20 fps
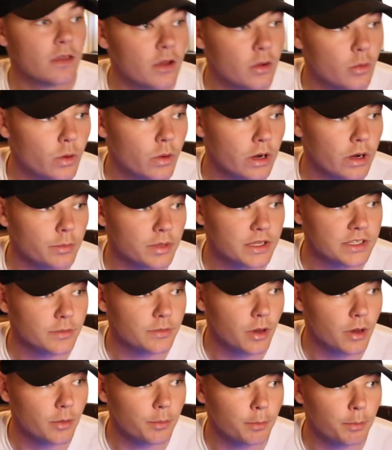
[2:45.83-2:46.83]
We're going to place
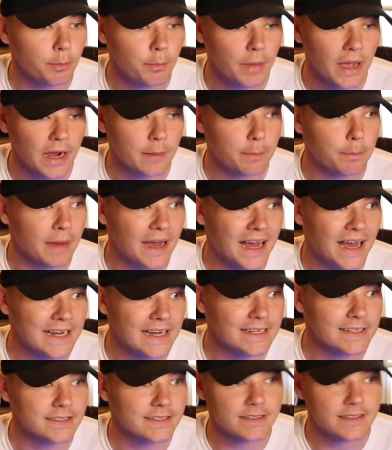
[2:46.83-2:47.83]
them on back
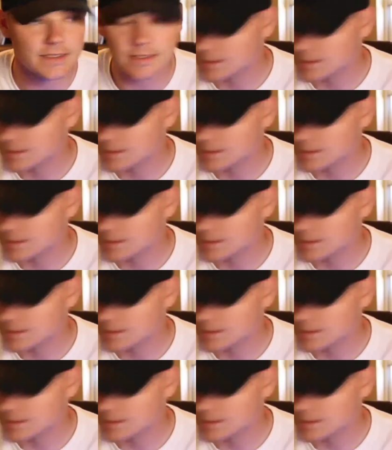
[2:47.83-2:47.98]
behind us.